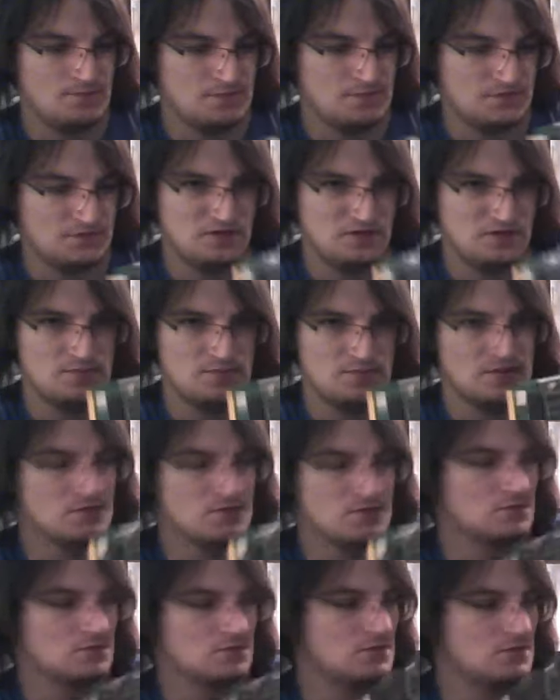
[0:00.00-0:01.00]

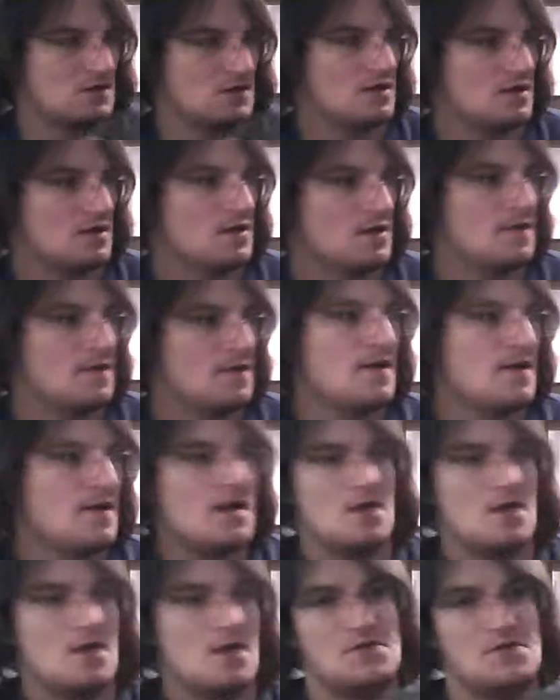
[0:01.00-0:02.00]
CPU's there.
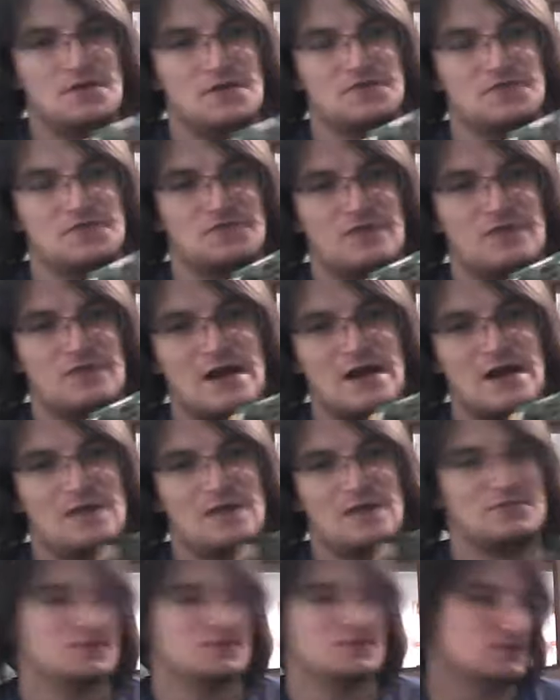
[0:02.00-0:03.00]
There's your
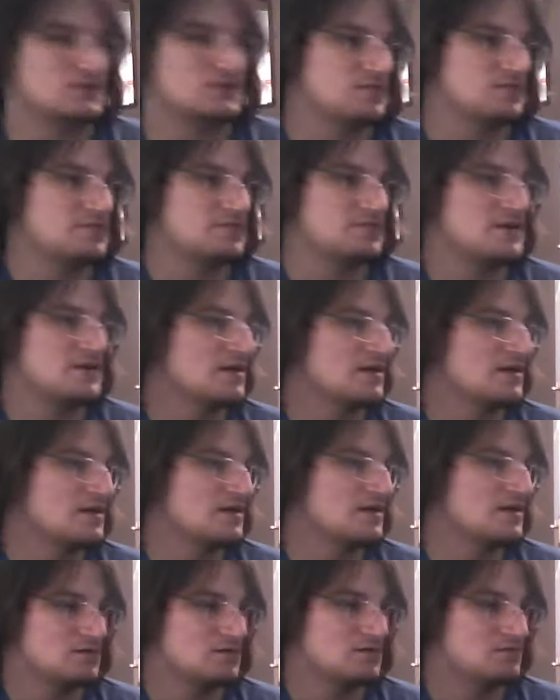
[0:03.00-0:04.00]
RAM, which is going to be
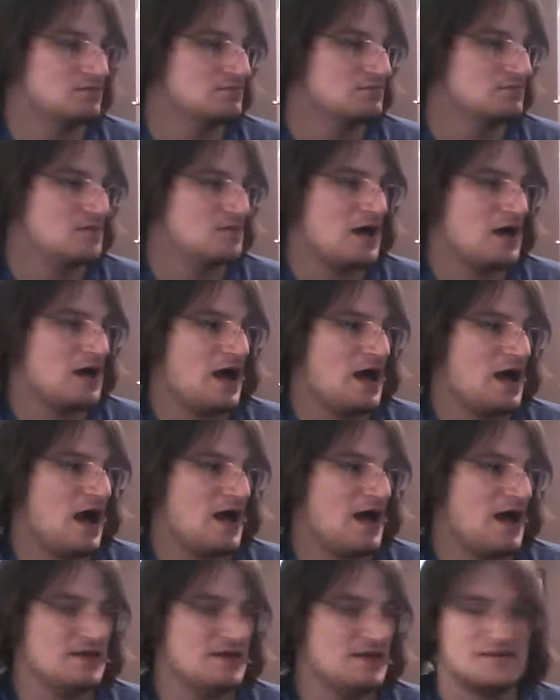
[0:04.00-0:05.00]
either
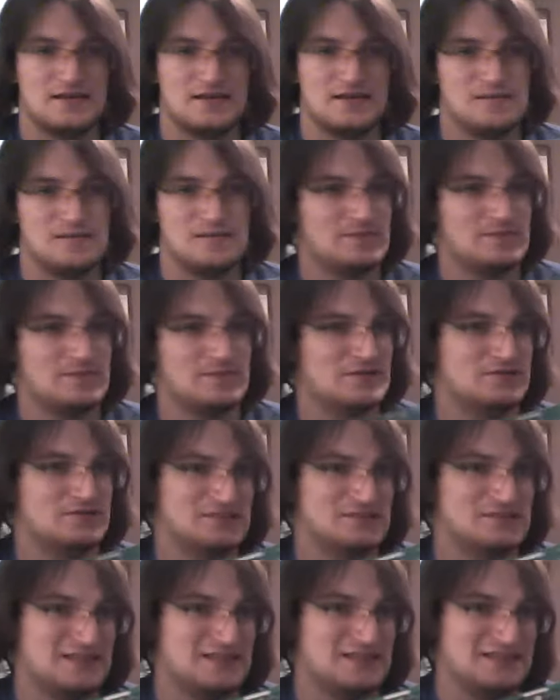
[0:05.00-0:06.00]
8 kilobyte or
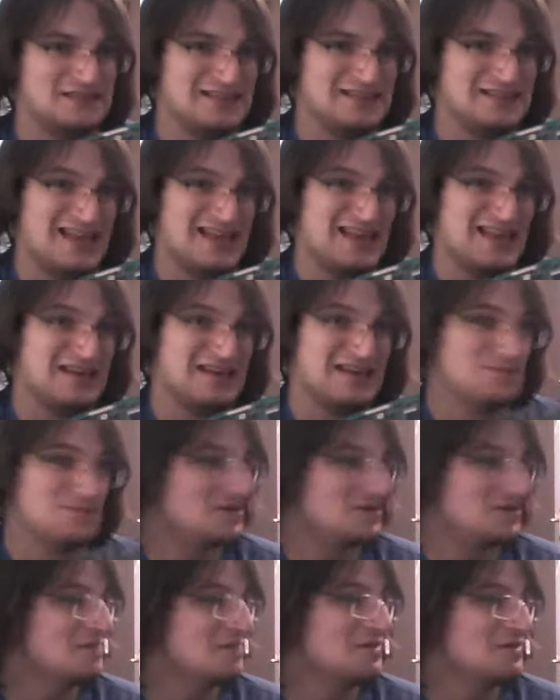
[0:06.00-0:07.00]
16
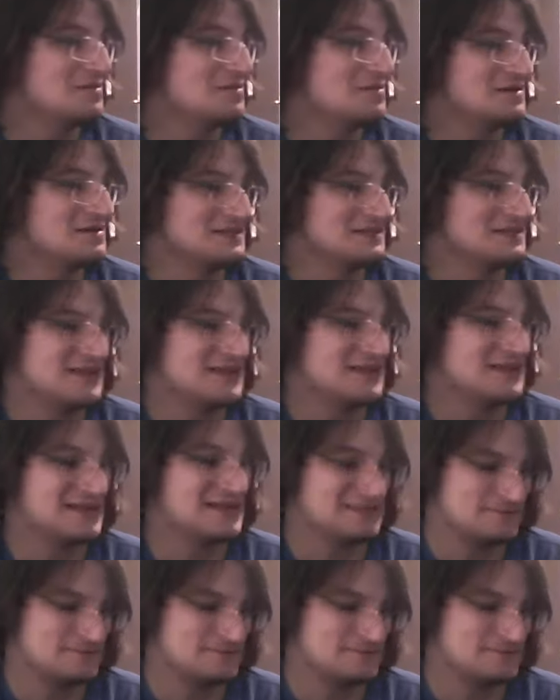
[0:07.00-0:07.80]
kilobyte by my guess.